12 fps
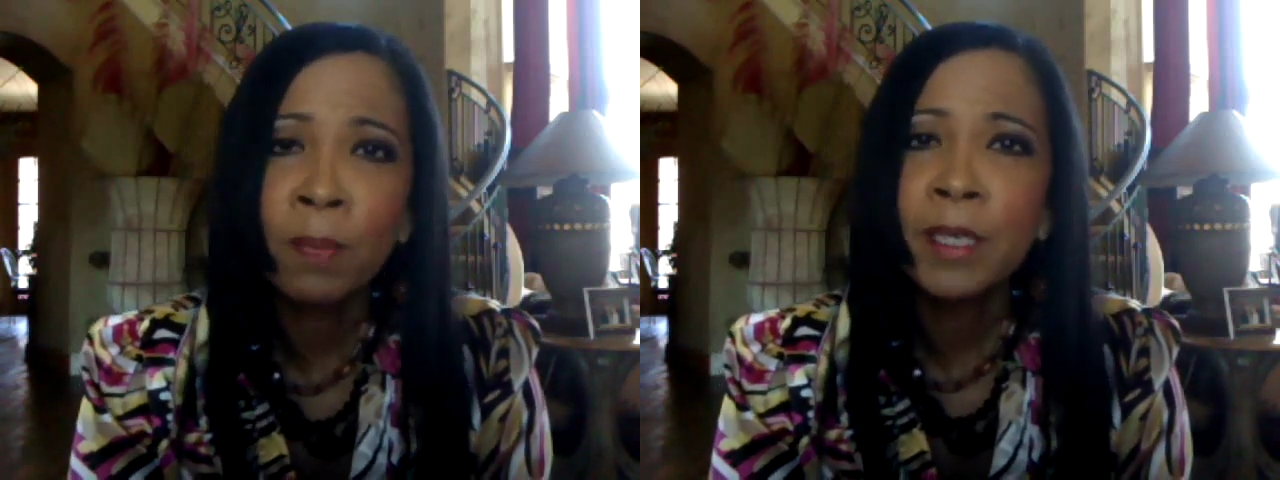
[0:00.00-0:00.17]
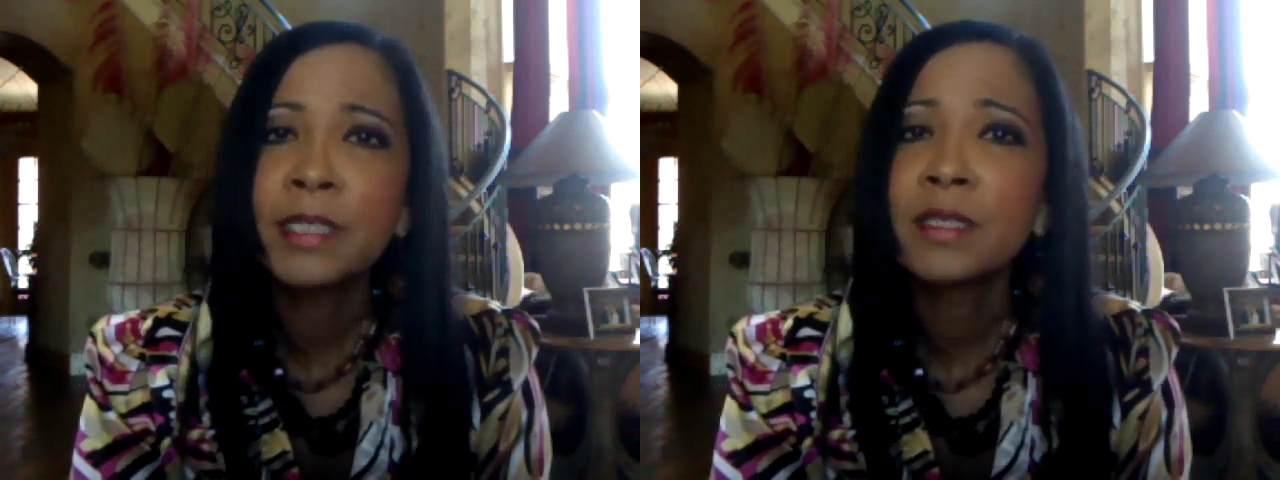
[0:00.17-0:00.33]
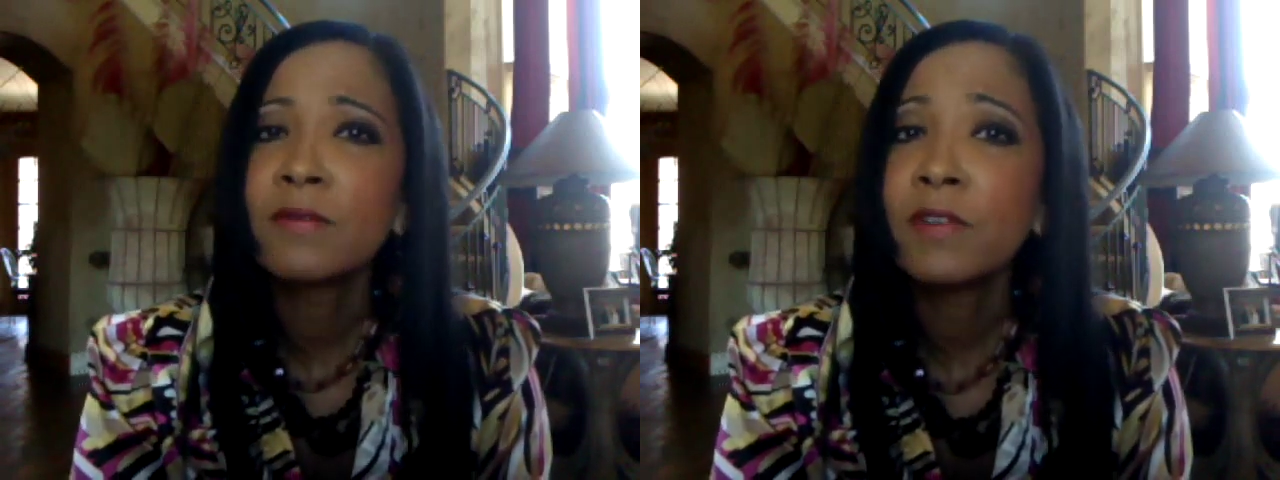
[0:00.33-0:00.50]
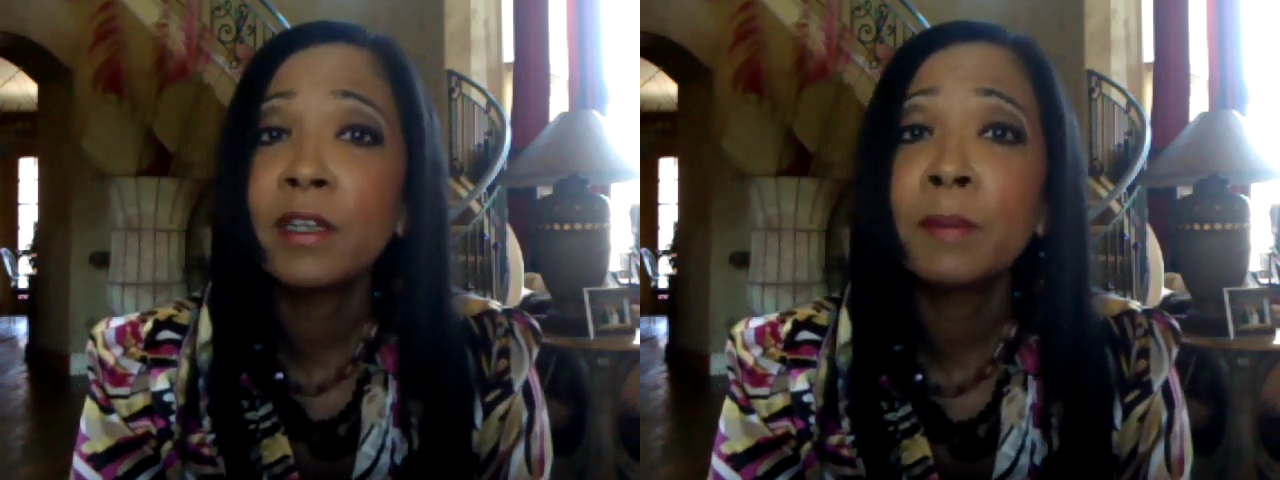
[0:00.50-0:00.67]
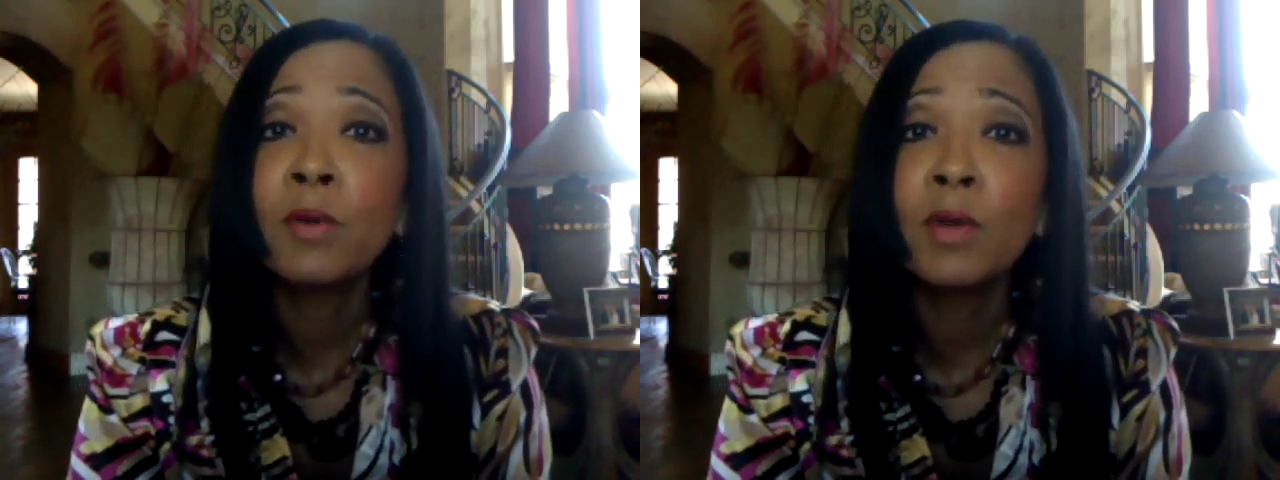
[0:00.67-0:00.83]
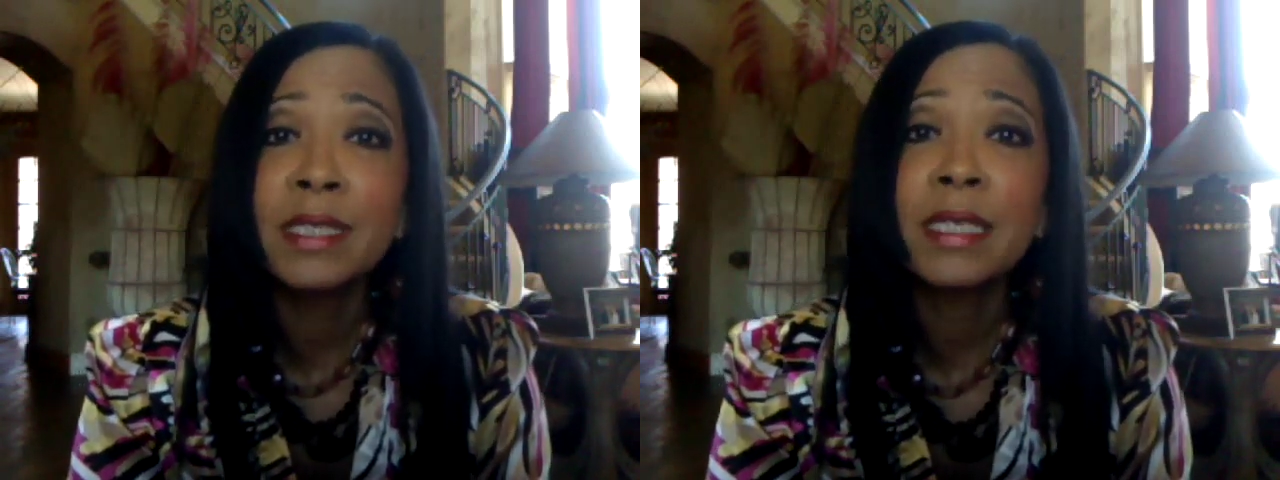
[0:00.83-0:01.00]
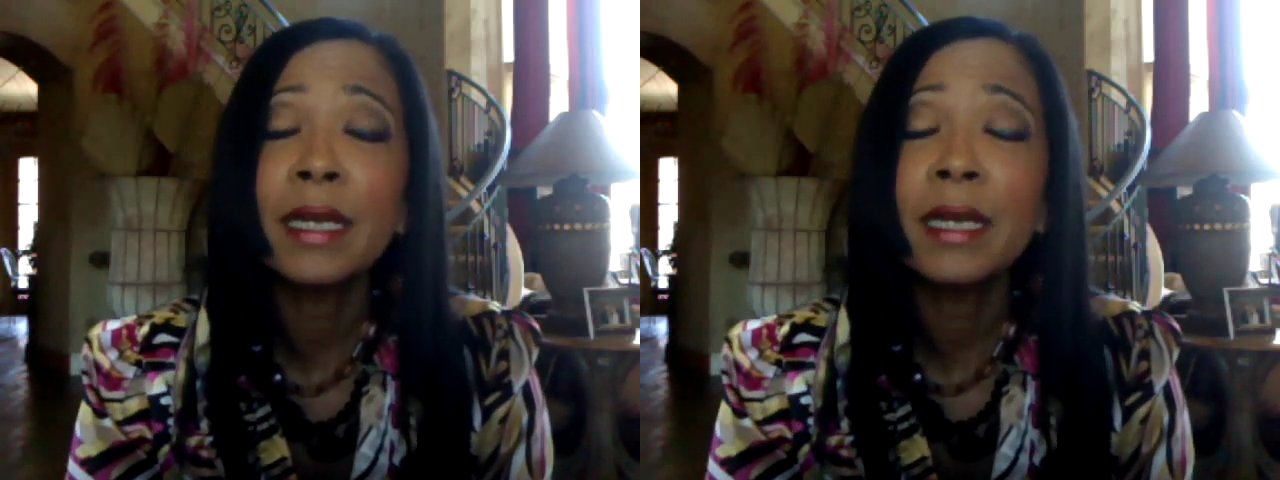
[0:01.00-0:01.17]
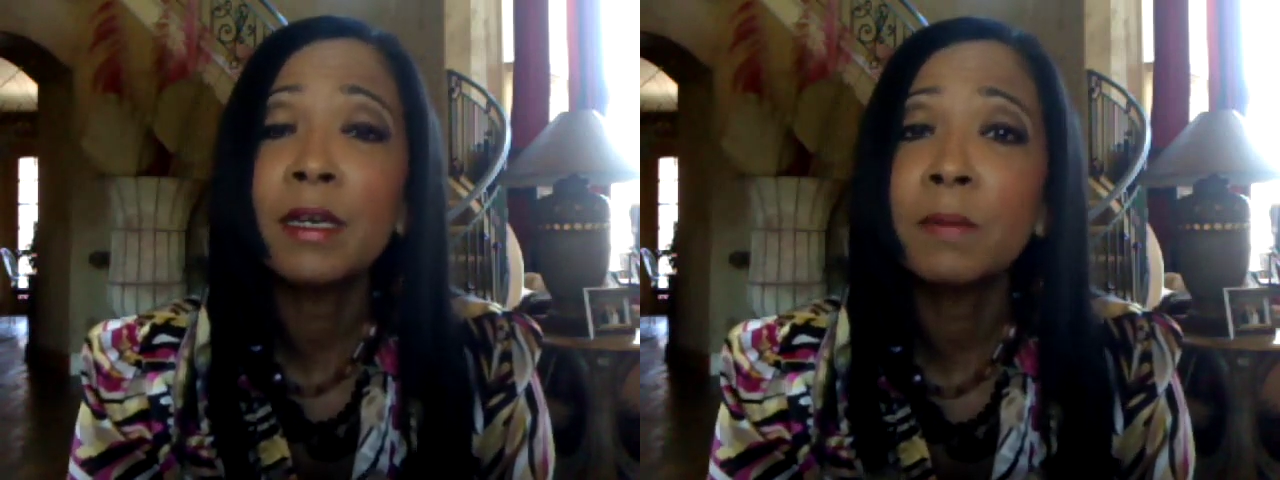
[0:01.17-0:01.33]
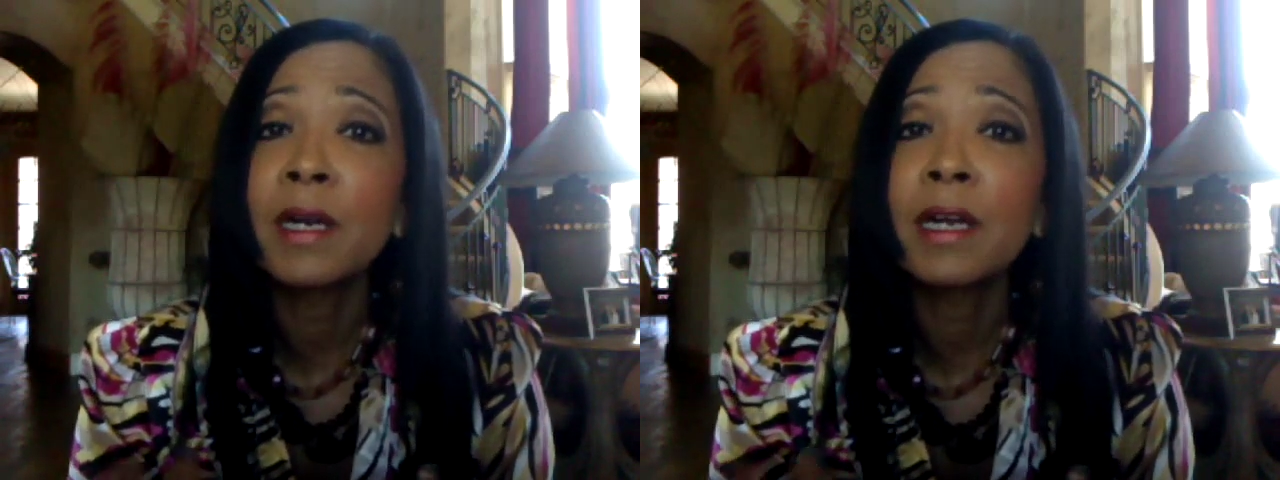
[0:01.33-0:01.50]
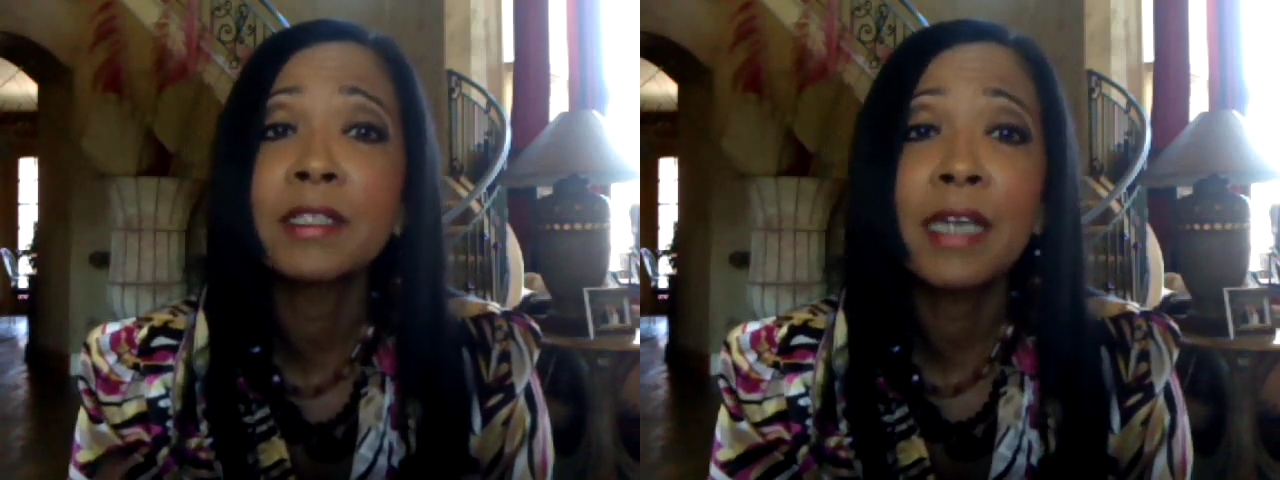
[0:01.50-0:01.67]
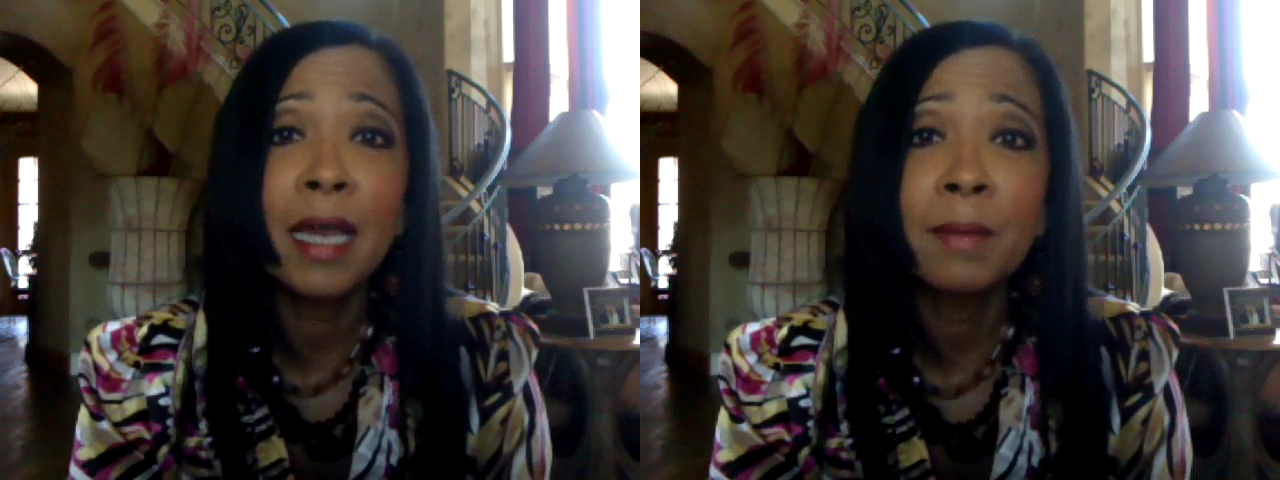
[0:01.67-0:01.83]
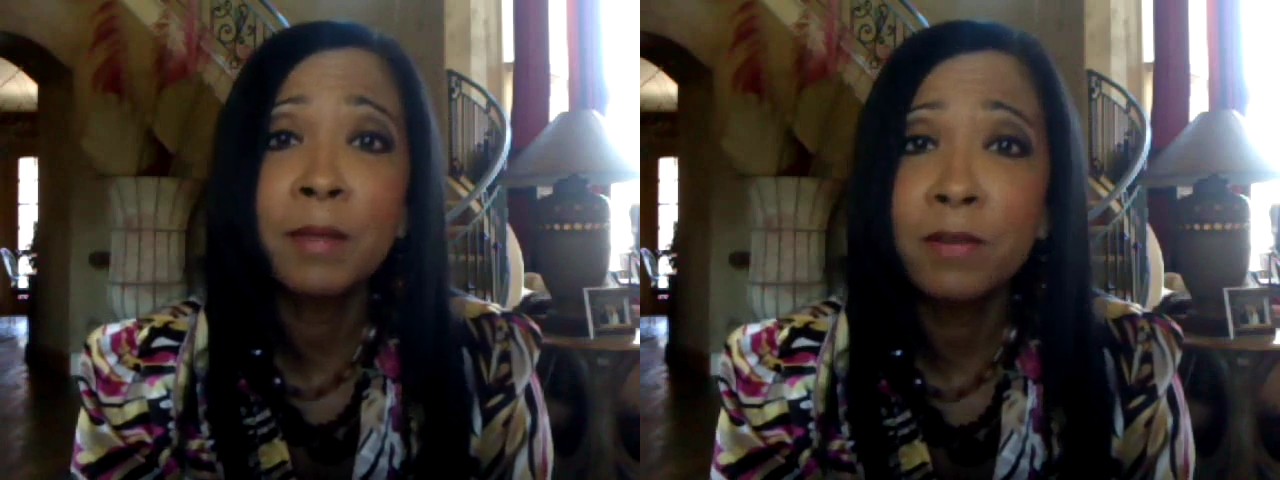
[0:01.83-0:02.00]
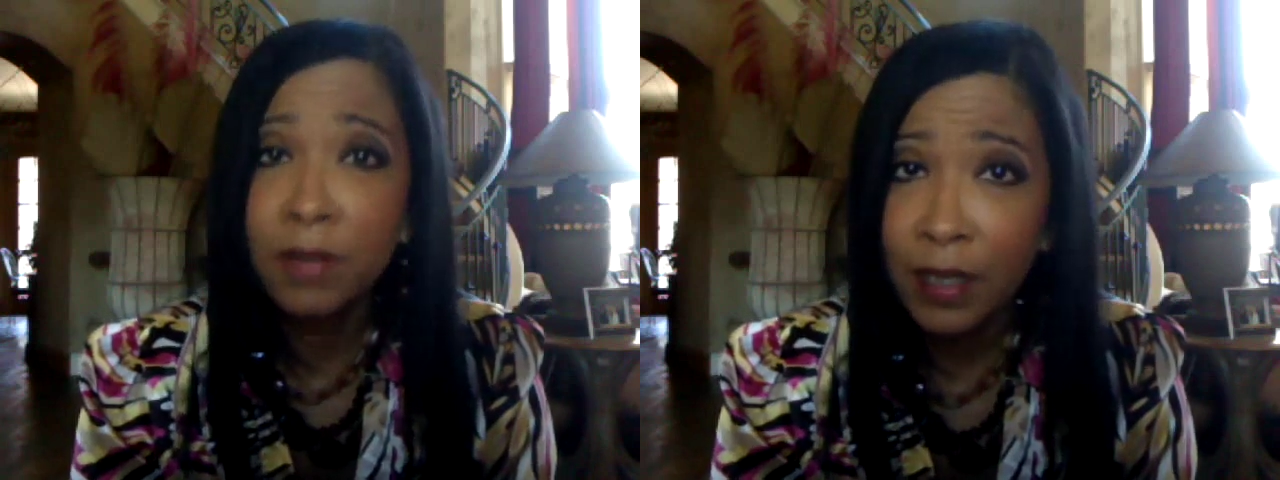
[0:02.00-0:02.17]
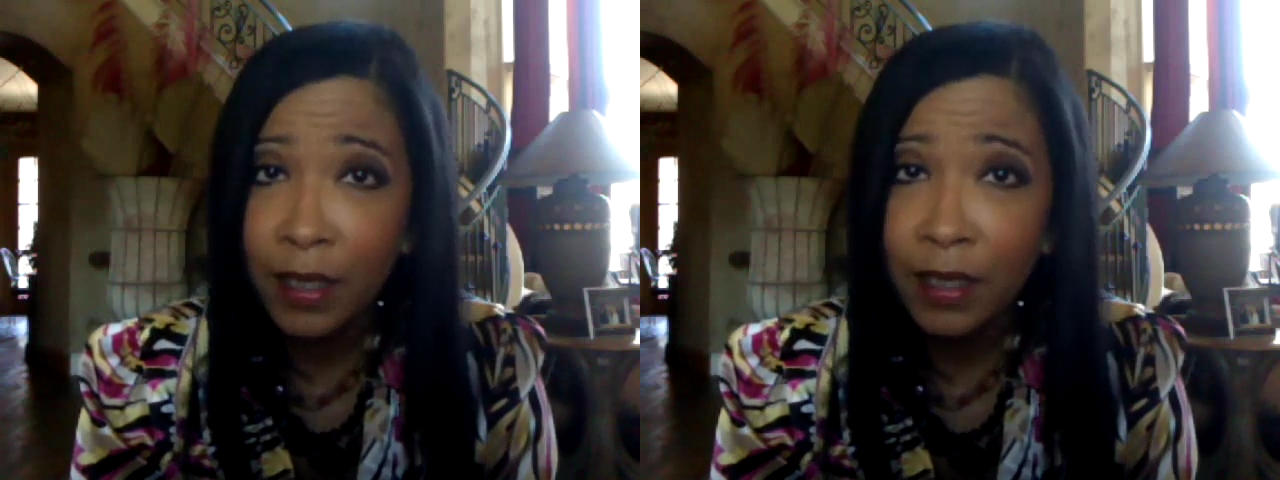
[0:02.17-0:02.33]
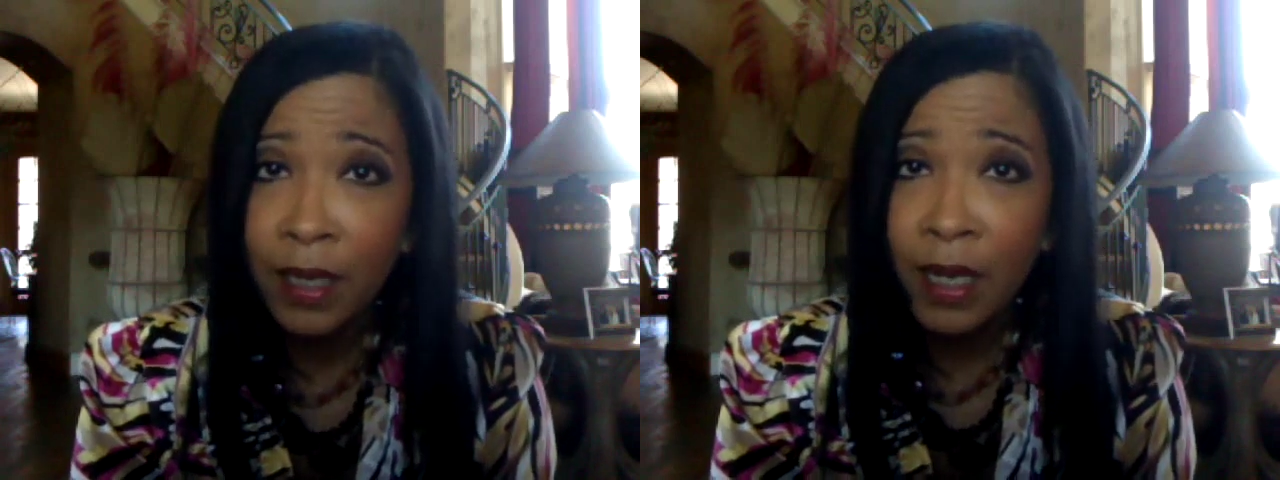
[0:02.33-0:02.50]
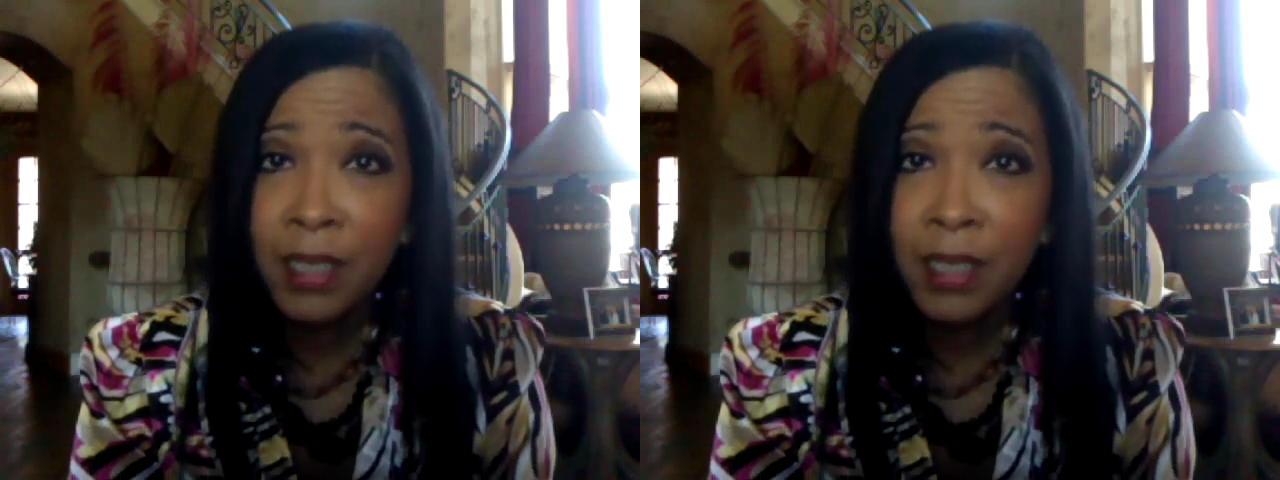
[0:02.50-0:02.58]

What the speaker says: He's a very present help in our time of need.